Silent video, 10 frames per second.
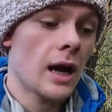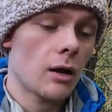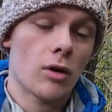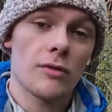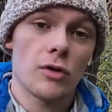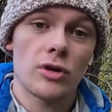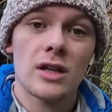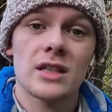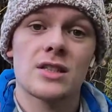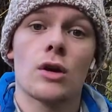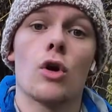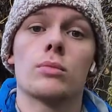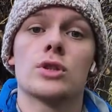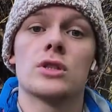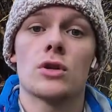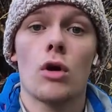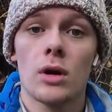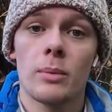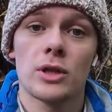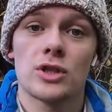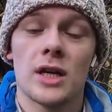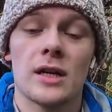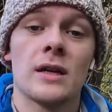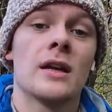I'll cover realistic options on a budget,